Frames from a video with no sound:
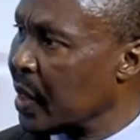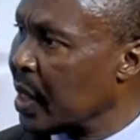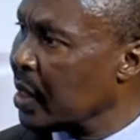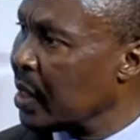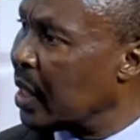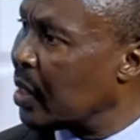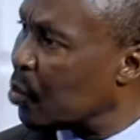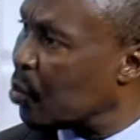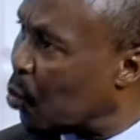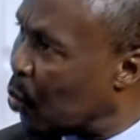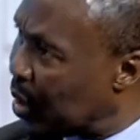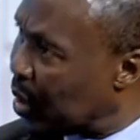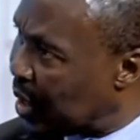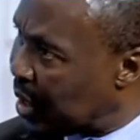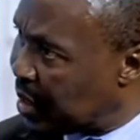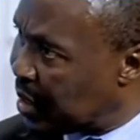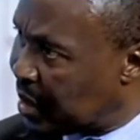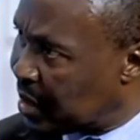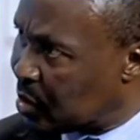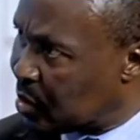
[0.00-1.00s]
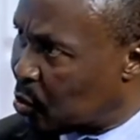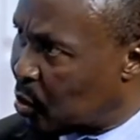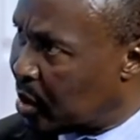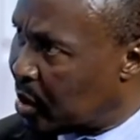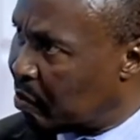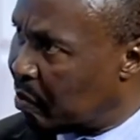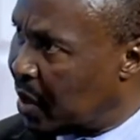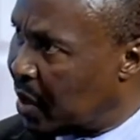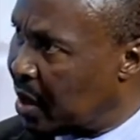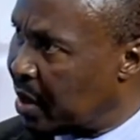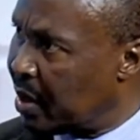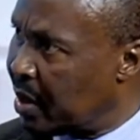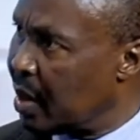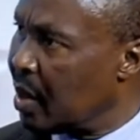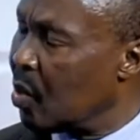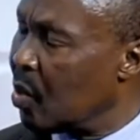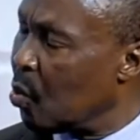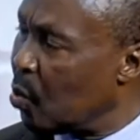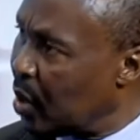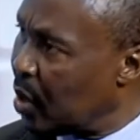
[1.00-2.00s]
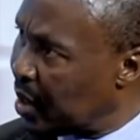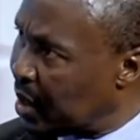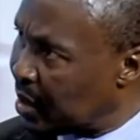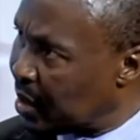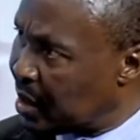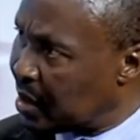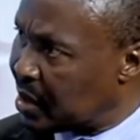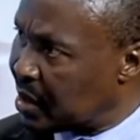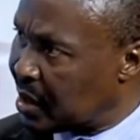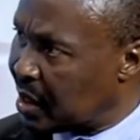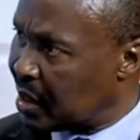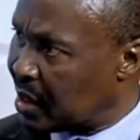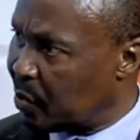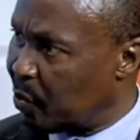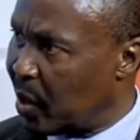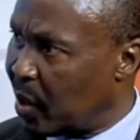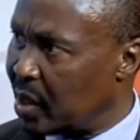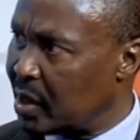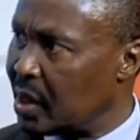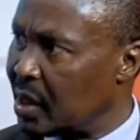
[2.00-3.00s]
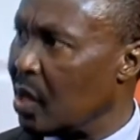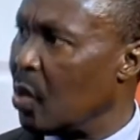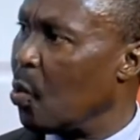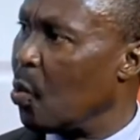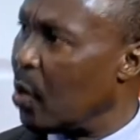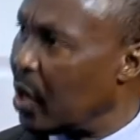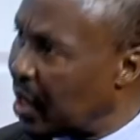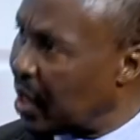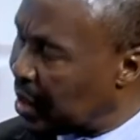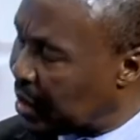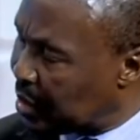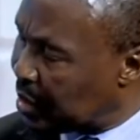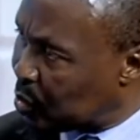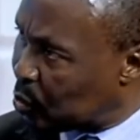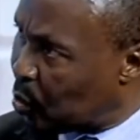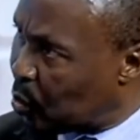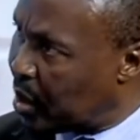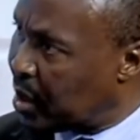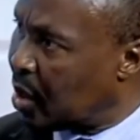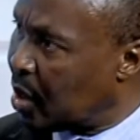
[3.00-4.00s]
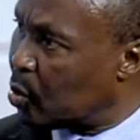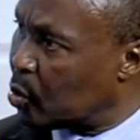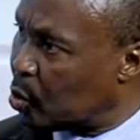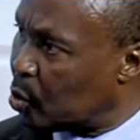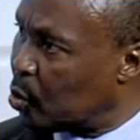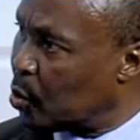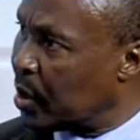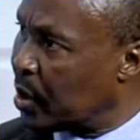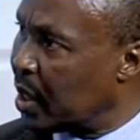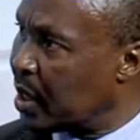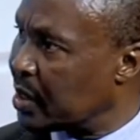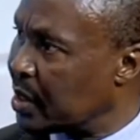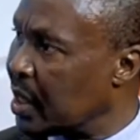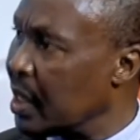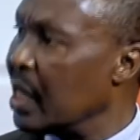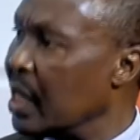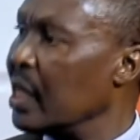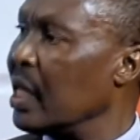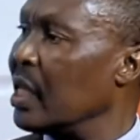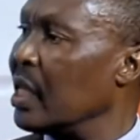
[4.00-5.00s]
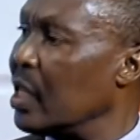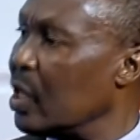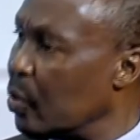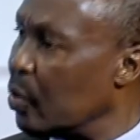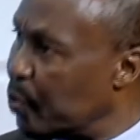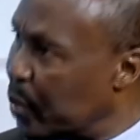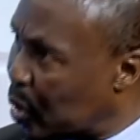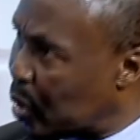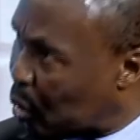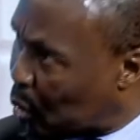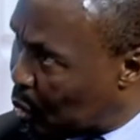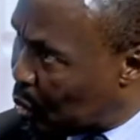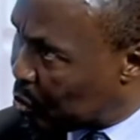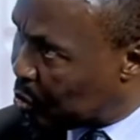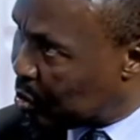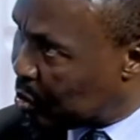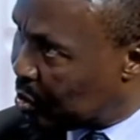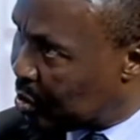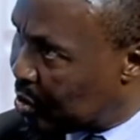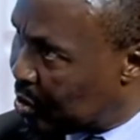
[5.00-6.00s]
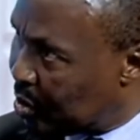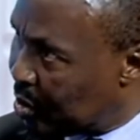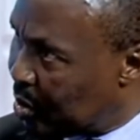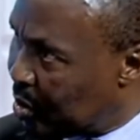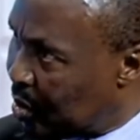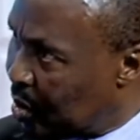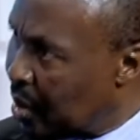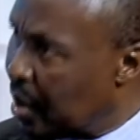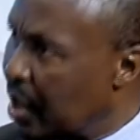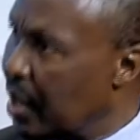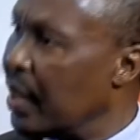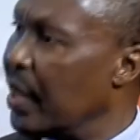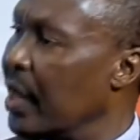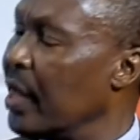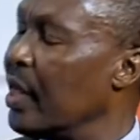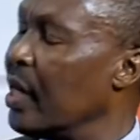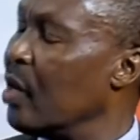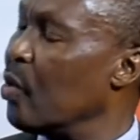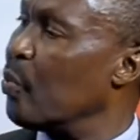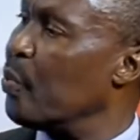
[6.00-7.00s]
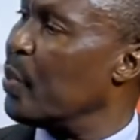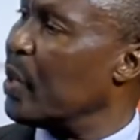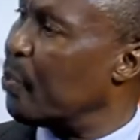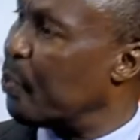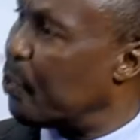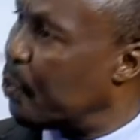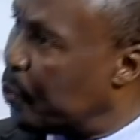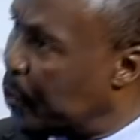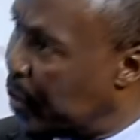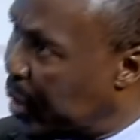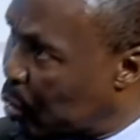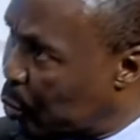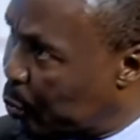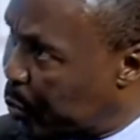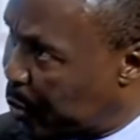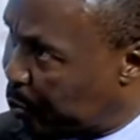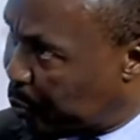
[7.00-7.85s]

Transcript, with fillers: that whether it is one month, whether it is six months, whether it is one year or two years, that they will be caught, as they, they, will, be, they will be